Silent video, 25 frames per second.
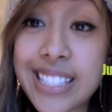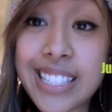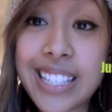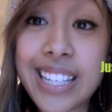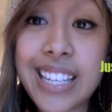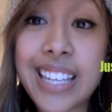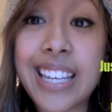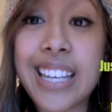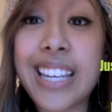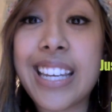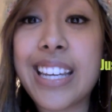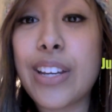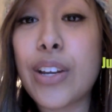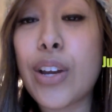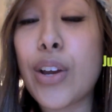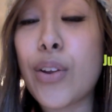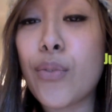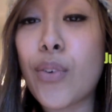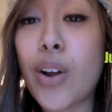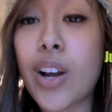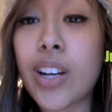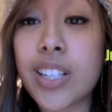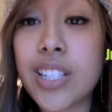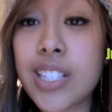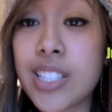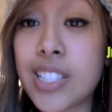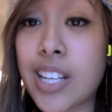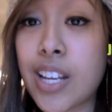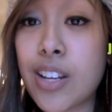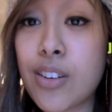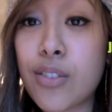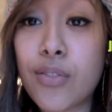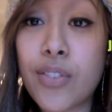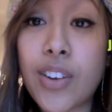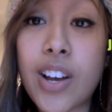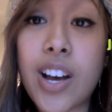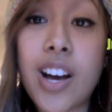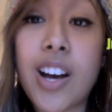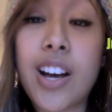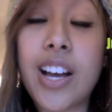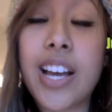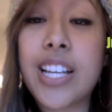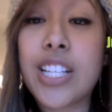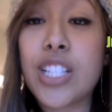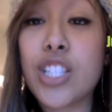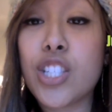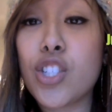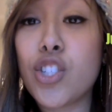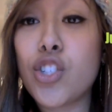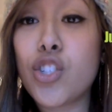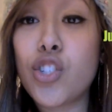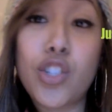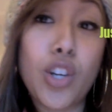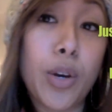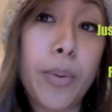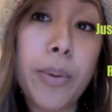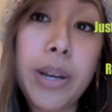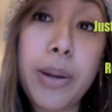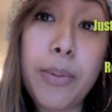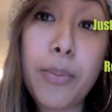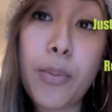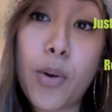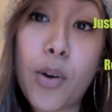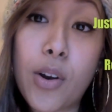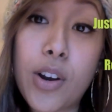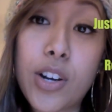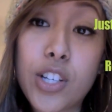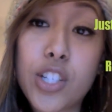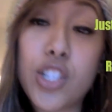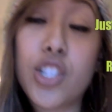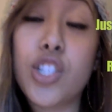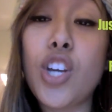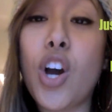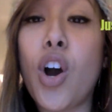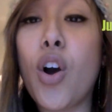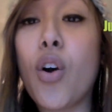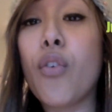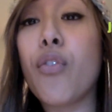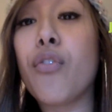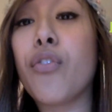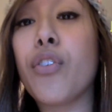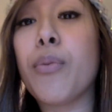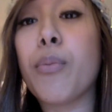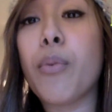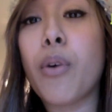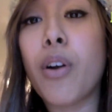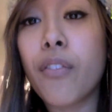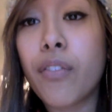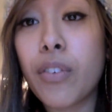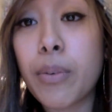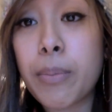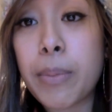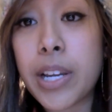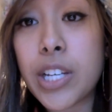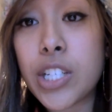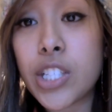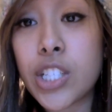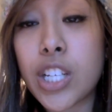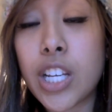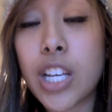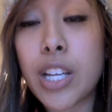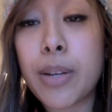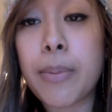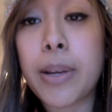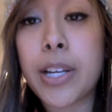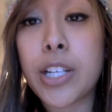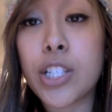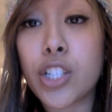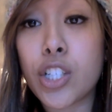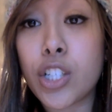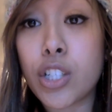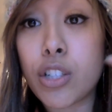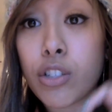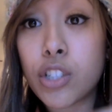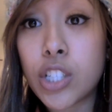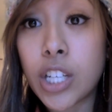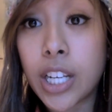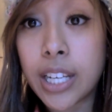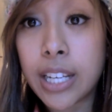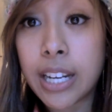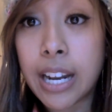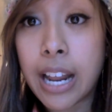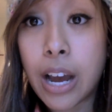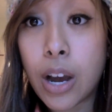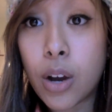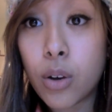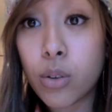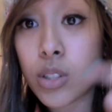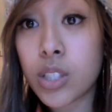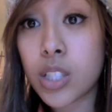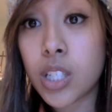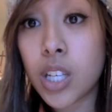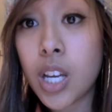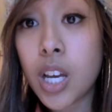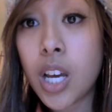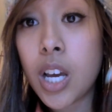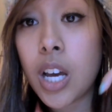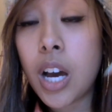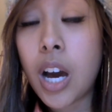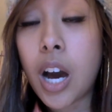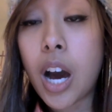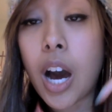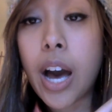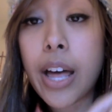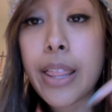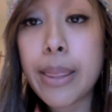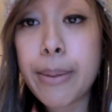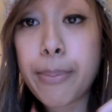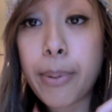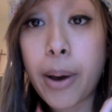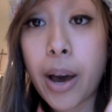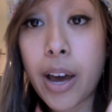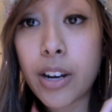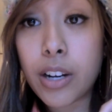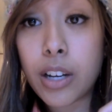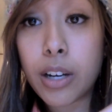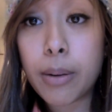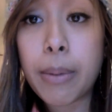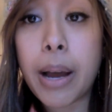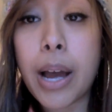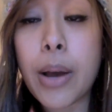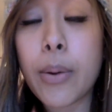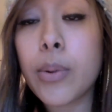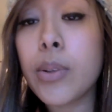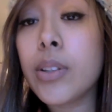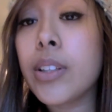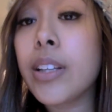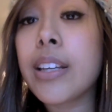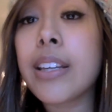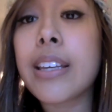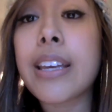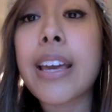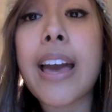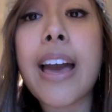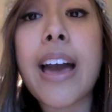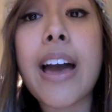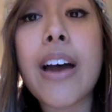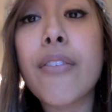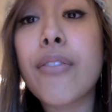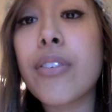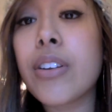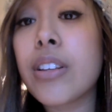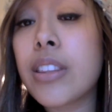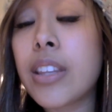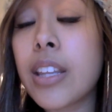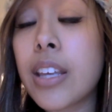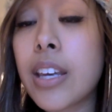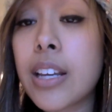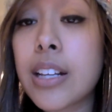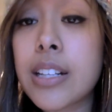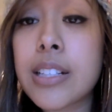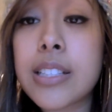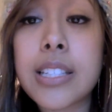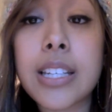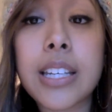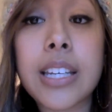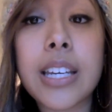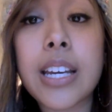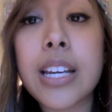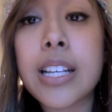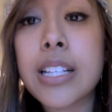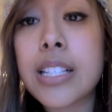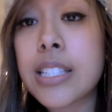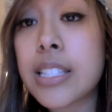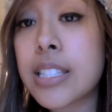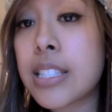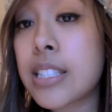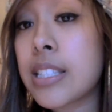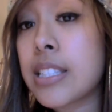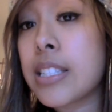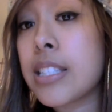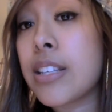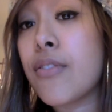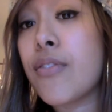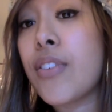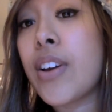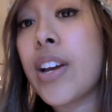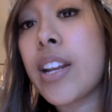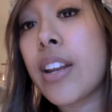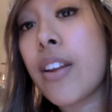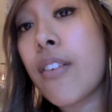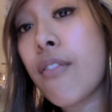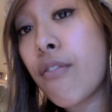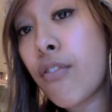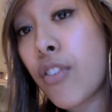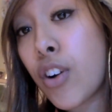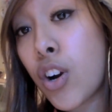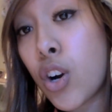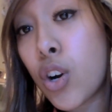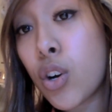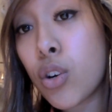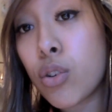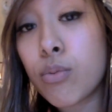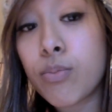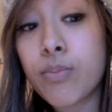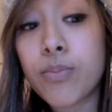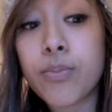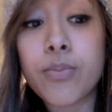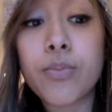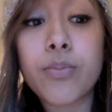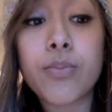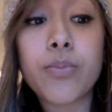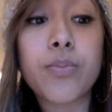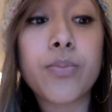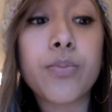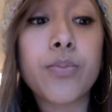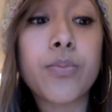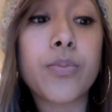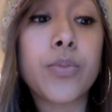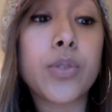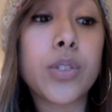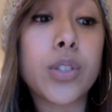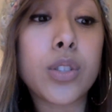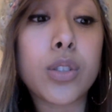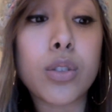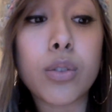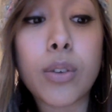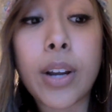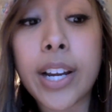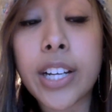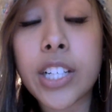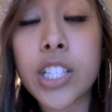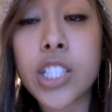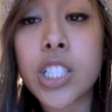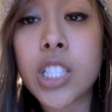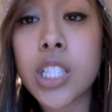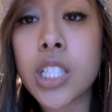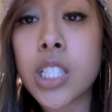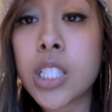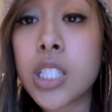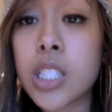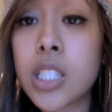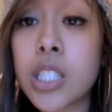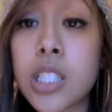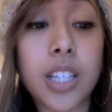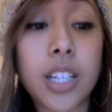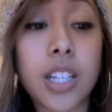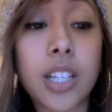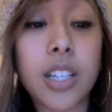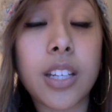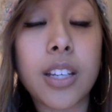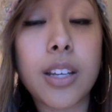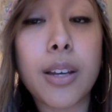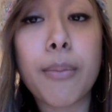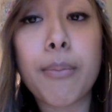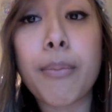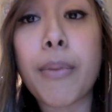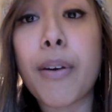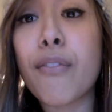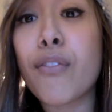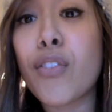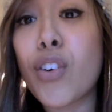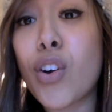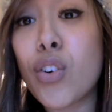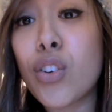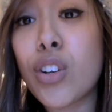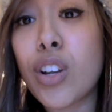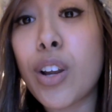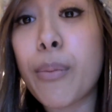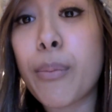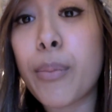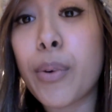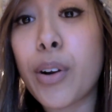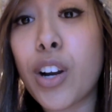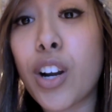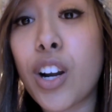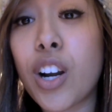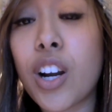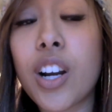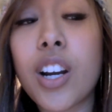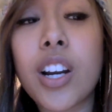and Rocky Sandoval, and so many more. So for more information, make sure you check it out. On the bottom, I will link everything: tickets, event info, directions, my phone number.